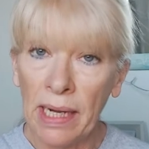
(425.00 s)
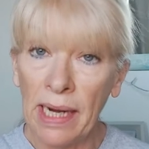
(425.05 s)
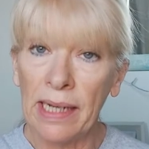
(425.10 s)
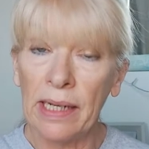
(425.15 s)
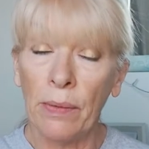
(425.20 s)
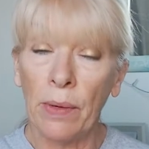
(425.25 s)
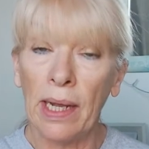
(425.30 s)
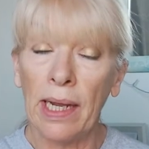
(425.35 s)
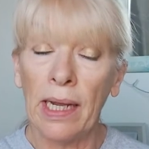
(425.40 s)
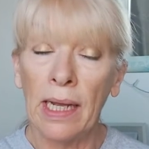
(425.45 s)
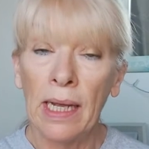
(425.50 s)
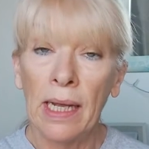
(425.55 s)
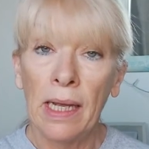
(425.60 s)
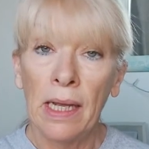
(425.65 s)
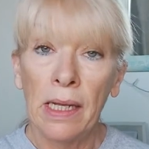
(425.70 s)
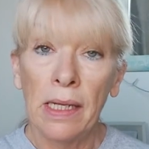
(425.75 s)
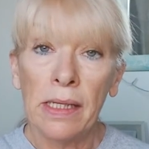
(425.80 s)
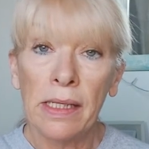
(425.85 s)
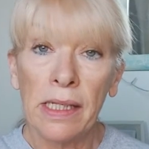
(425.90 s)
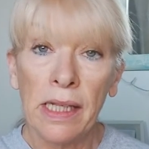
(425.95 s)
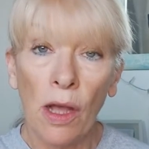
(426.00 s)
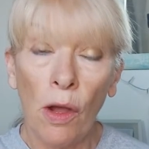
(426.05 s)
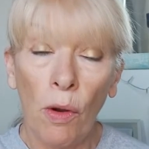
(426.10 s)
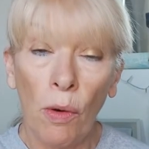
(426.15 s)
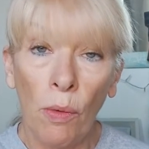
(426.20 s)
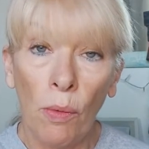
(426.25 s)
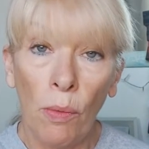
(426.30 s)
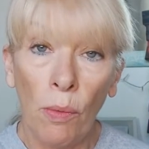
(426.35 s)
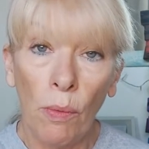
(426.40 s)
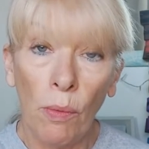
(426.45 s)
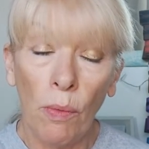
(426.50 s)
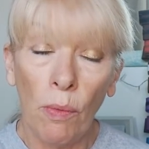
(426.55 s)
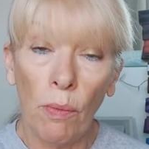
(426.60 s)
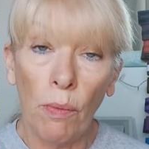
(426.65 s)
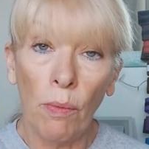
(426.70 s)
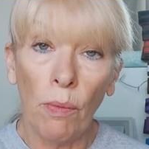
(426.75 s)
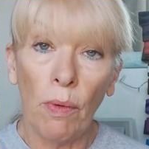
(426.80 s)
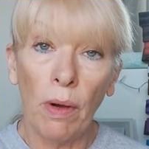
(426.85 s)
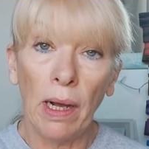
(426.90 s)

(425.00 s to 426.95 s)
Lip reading: anyway, so